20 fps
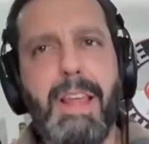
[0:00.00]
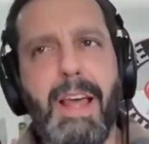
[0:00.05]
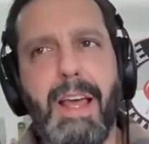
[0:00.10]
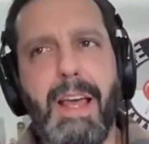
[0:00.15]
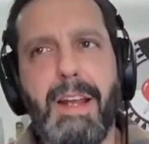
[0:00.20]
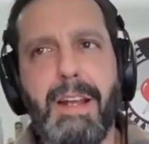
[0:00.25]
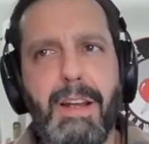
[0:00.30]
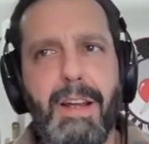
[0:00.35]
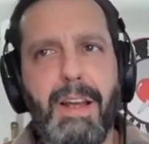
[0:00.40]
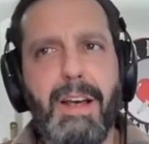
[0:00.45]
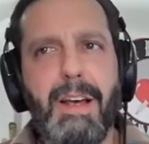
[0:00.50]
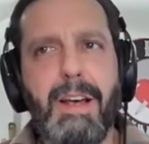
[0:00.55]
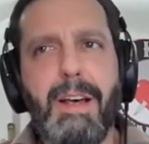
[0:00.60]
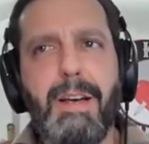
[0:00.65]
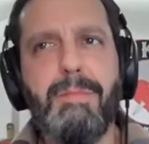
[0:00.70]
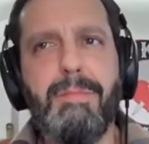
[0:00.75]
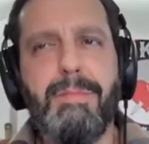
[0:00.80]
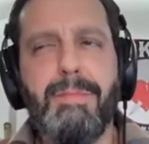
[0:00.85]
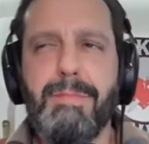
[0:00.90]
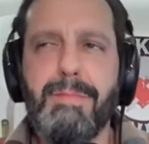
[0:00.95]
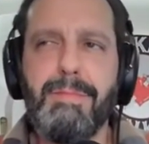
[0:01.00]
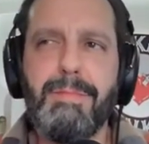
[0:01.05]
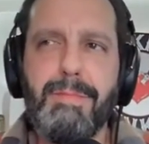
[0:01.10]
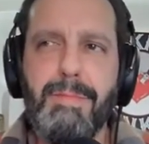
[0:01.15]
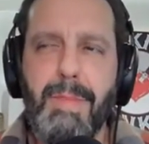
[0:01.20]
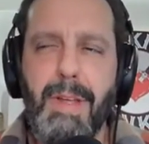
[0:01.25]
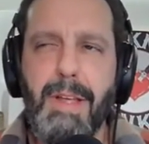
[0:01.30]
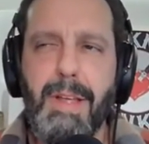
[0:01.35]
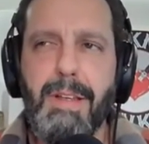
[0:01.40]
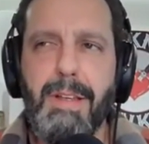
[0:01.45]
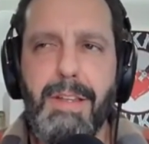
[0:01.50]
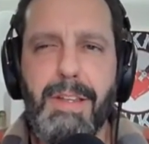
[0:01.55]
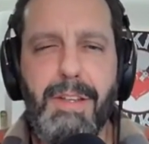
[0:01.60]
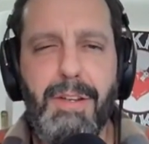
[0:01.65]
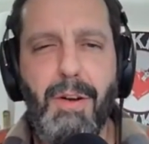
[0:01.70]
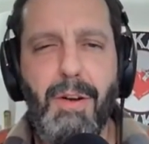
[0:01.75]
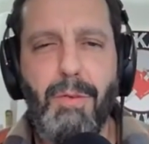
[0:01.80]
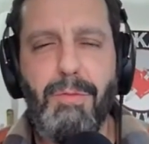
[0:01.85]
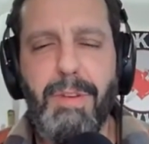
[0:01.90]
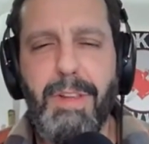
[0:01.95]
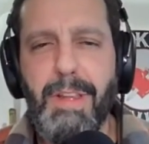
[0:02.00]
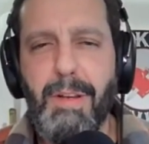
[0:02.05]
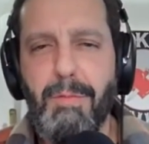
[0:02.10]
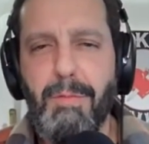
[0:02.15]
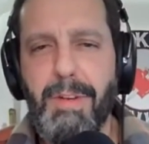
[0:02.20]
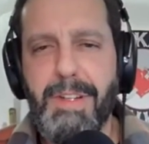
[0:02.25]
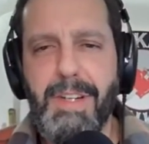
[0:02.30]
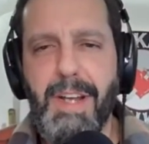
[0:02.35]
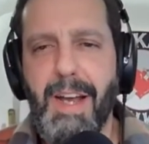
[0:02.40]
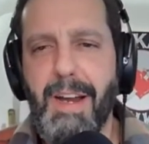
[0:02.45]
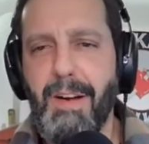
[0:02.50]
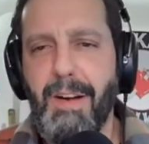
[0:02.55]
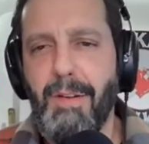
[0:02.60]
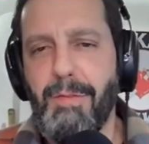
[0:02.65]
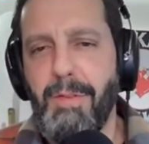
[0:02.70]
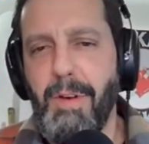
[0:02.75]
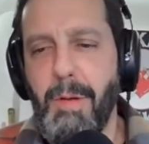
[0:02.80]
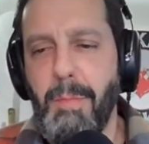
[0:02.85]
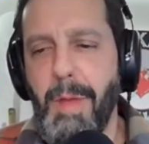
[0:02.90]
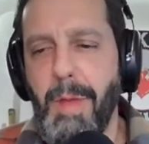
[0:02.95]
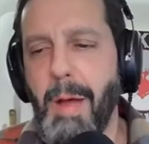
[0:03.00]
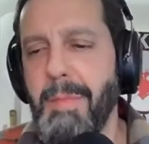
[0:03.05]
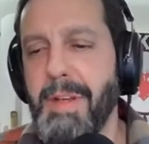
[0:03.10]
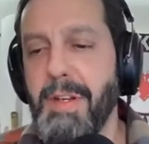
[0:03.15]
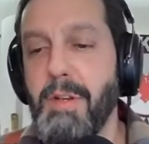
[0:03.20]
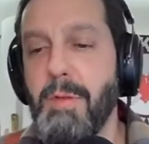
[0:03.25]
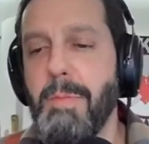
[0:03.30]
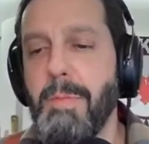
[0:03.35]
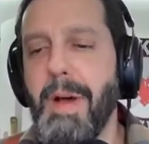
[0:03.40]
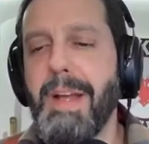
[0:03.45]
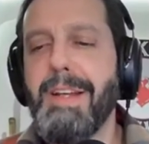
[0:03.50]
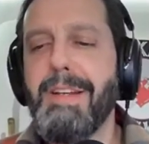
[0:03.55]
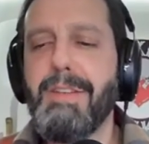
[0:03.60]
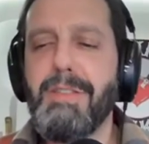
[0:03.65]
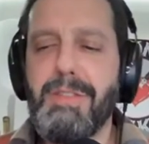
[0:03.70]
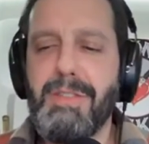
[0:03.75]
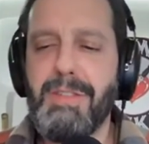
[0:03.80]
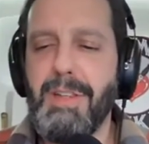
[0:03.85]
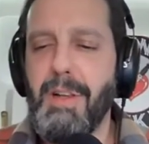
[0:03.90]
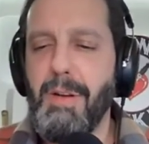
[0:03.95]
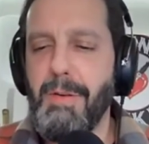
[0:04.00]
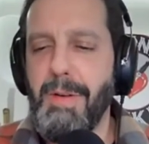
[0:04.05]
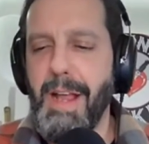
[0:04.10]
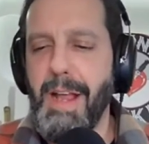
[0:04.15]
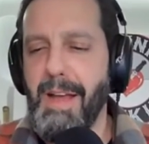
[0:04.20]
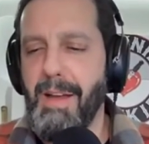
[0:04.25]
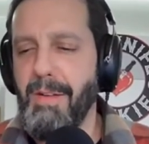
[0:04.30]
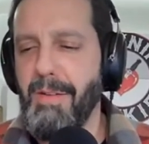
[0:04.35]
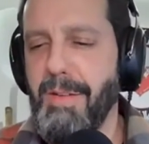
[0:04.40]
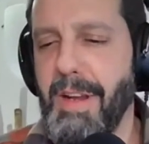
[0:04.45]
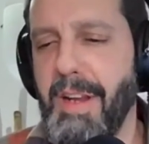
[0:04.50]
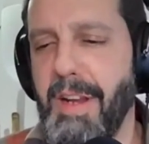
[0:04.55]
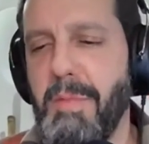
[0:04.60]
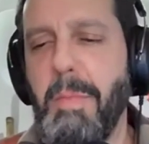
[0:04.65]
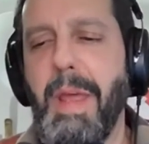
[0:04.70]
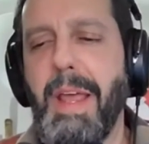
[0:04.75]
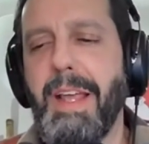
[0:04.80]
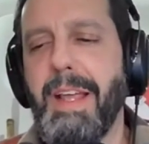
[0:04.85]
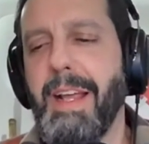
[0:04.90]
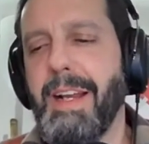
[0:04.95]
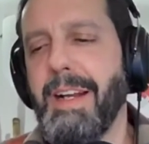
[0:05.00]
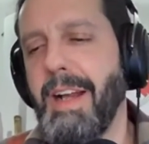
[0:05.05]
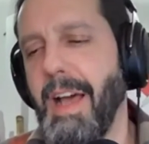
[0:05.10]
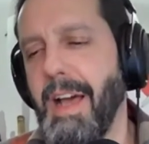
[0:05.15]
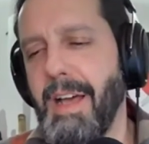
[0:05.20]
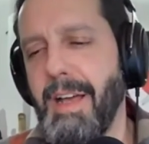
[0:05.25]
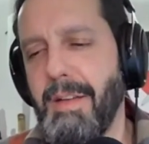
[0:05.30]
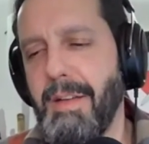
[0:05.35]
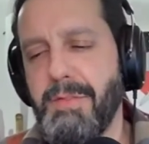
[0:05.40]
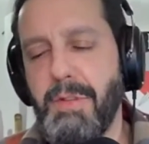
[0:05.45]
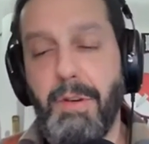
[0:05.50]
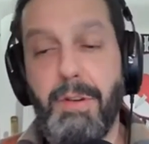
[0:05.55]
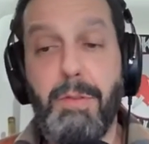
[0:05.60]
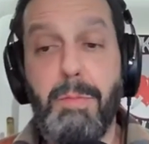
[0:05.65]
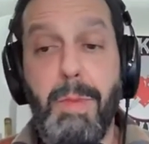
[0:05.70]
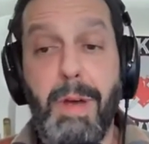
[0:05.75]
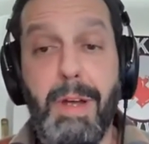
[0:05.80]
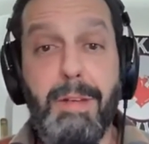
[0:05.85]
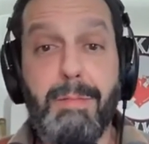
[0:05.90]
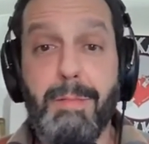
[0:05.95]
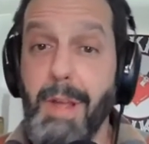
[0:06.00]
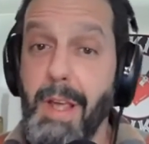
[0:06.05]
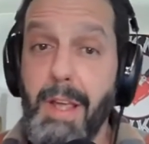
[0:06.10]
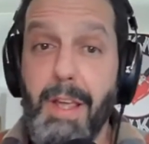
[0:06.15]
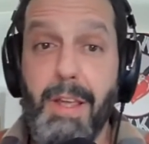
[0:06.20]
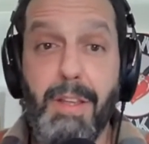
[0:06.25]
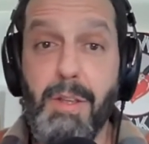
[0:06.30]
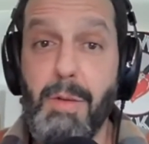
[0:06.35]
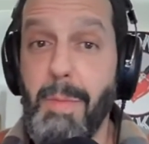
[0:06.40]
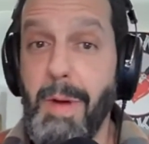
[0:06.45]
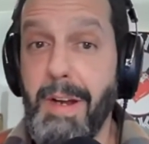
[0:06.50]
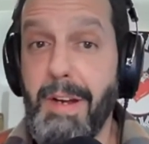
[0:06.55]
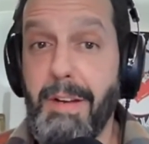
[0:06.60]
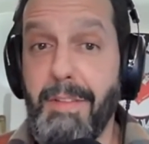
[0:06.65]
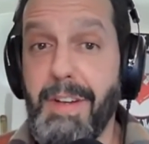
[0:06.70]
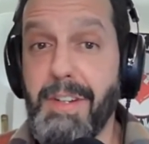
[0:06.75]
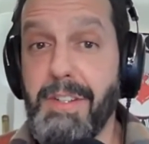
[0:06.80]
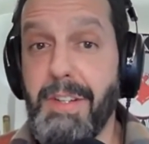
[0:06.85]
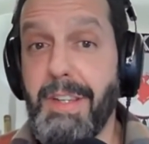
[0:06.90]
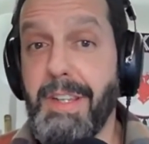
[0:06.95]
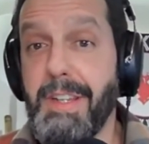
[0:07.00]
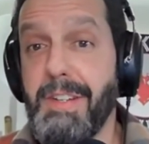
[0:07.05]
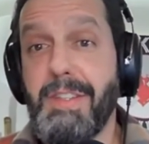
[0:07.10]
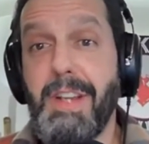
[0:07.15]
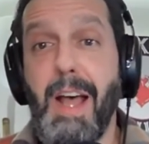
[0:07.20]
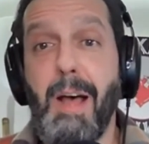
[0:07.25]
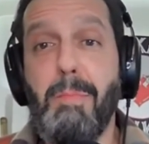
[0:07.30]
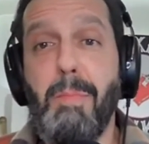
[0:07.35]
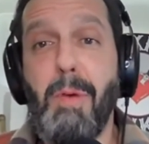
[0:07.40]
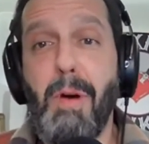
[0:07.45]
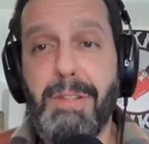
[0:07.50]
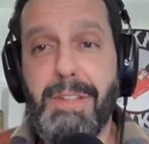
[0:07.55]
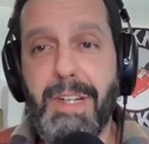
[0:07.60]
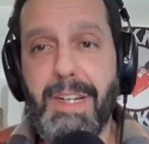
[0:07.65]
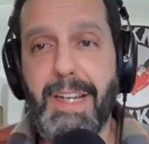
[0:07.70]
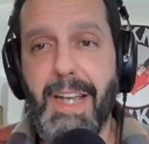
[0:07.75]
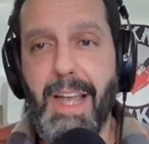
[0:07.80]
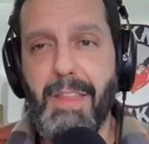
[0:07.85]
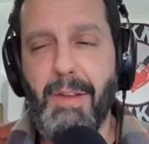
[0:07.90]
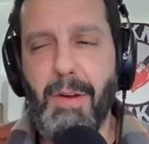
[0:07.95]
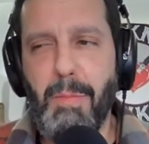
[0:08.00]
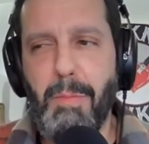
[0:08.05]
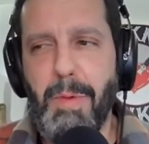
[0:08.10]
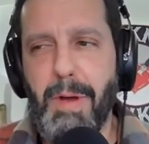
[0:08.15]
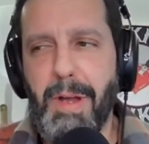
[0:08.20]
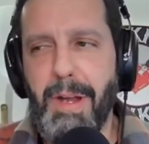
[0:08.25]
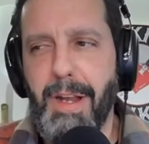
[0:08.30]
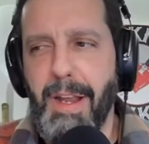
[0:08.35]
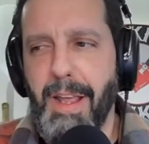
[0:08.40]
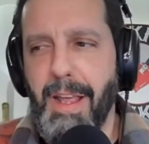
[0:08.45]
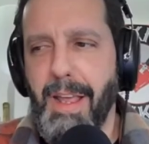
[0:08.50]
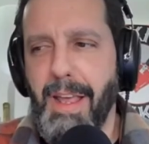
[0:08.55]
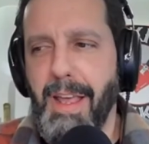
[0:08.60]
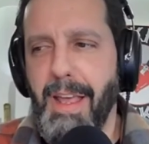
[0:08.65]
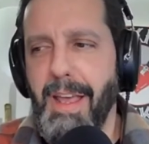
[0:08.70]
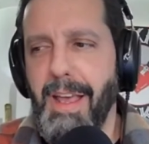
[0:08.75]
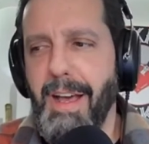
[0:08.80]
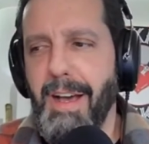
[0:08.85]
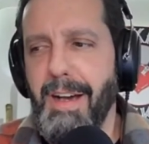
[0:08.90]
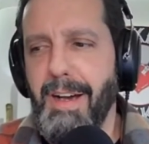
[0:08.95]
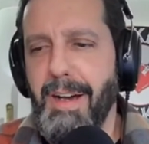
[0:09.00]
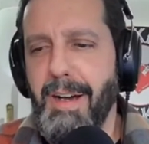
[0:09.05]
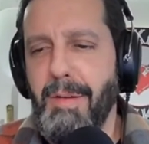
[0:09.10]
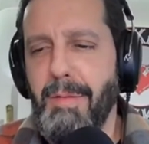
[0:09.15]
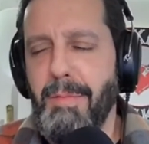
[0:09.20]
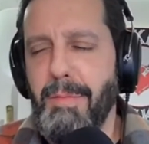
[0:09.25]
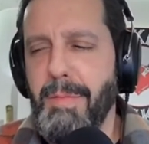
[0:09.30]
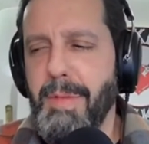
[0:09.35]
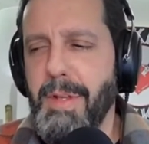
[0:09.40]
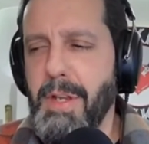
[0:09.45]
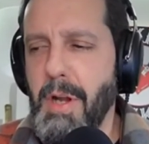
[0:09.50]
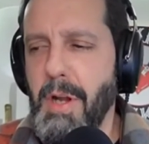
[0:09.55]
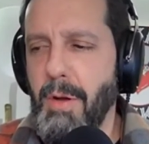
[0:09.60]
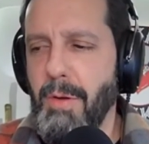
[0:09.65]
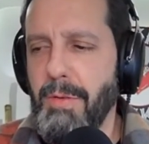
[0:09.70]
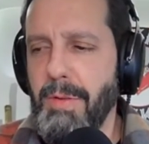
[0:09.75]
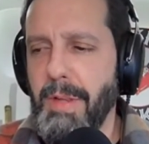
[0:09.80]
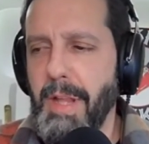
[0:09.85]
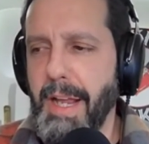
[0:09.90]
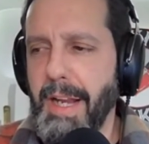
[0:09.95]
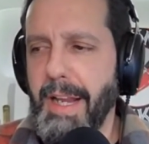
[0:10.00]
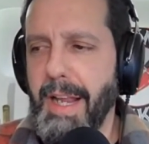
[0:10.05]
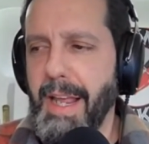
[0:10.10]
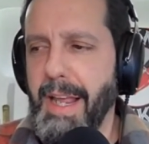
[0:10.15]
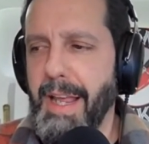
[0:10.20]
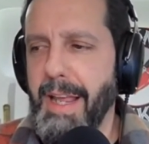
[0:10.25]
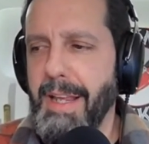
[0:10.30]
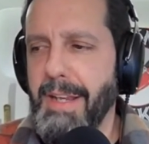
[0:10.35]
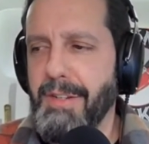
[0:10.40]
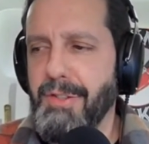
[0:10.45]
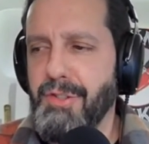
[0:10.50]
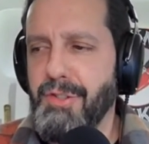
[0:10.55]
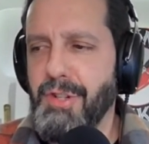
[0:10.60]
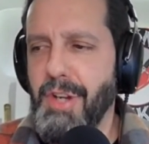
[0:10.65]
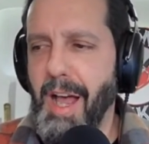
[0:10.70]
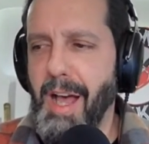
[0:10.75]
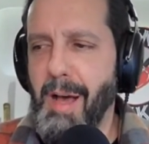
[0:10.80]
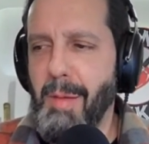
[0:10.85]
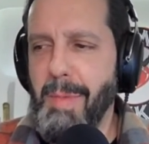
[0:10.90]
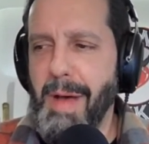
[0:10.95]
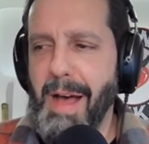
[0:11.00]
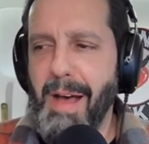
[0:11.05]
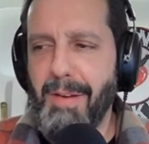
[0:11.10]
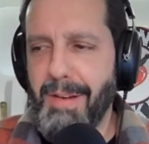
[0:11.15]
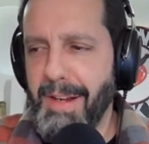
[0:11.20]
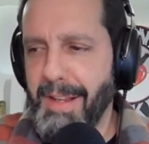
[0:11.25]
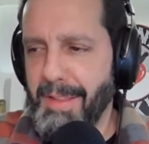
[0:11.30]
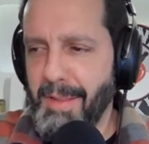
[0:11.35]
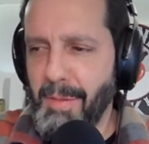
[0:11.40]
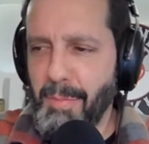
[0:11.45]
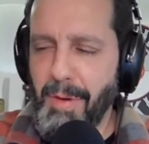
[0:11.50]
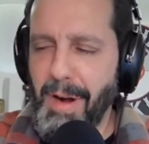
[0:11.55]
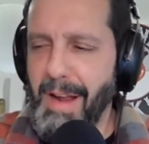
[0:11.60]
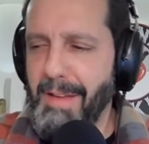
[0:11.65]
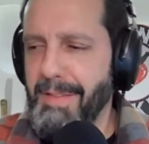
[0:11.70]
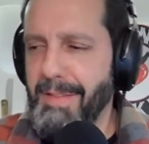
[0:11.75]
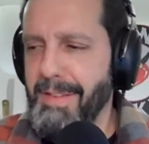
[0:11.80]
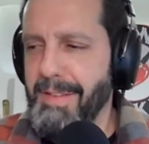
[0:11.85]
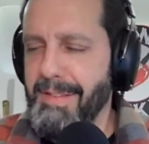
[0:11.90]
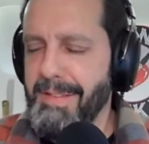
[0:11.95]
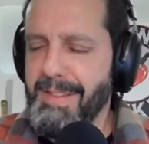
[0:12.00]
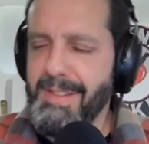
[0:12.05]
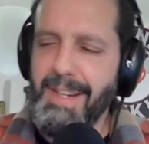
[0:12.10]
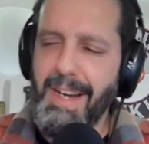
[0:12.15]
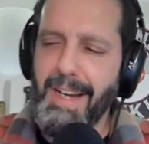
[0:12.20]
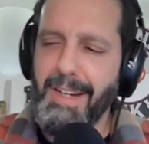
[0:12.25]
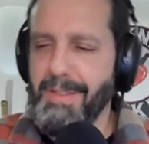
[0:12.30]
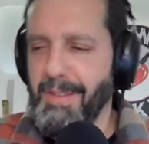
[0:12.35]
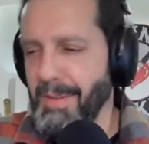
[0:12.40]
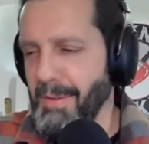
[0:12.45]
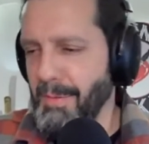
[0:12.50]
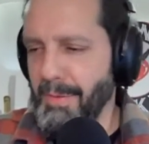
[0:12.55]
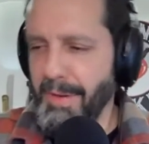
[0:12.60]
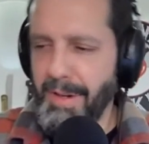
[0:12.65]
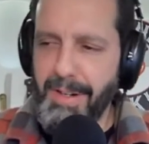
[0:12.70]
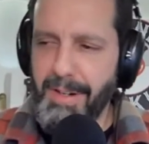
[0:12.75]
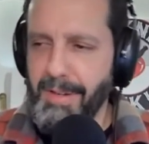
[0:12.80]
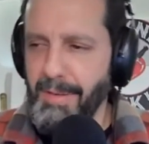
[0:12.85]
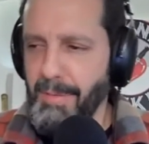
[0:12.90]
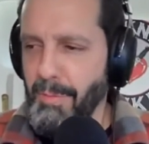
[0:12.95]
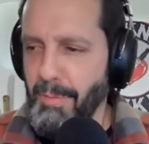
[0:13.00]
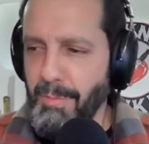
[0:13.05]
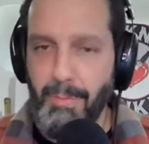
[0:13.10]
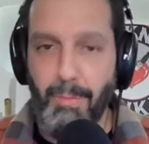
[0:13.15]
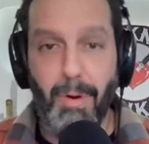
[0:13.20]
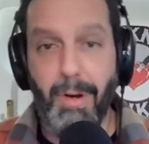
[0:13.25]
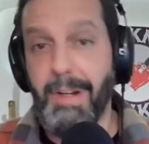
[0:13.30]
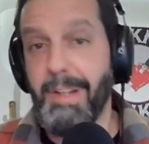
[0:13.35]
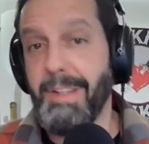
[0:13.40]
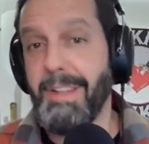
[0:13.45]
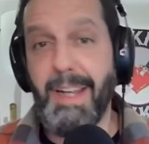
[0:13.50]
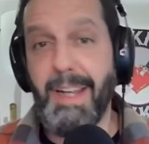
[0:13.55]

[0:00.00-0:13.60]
that uh you don't really retire from i mean you might slow down in making knives or you might you might eventually stop altogether but um, you know like a job out in the private sector where you're working